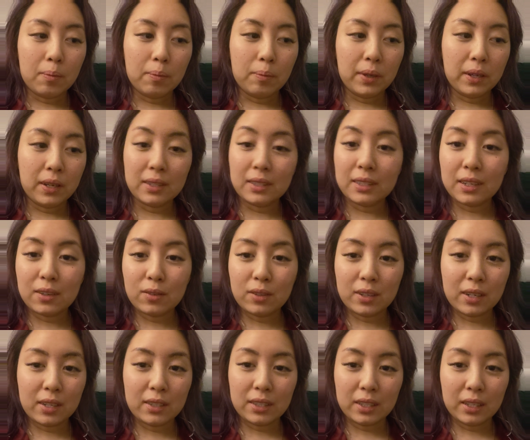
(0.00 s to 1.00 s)
because I
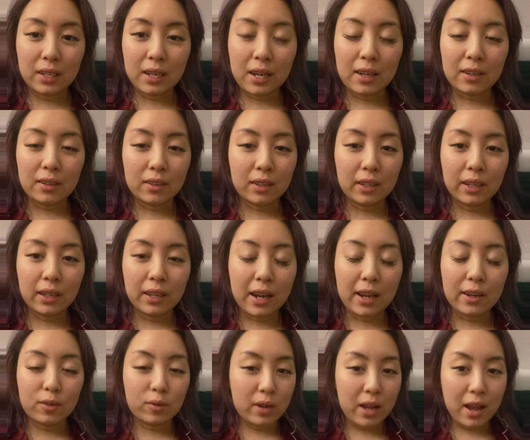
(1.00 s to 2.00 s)

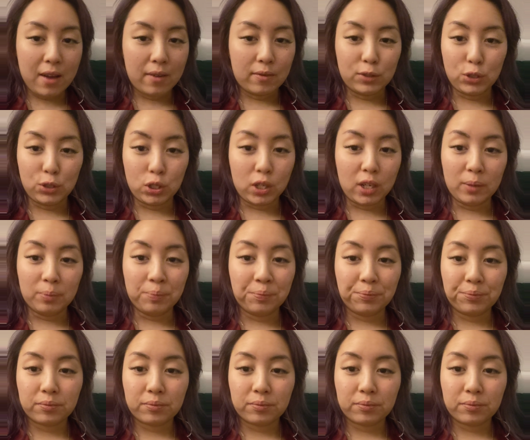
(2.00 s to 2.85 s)
don't have a job.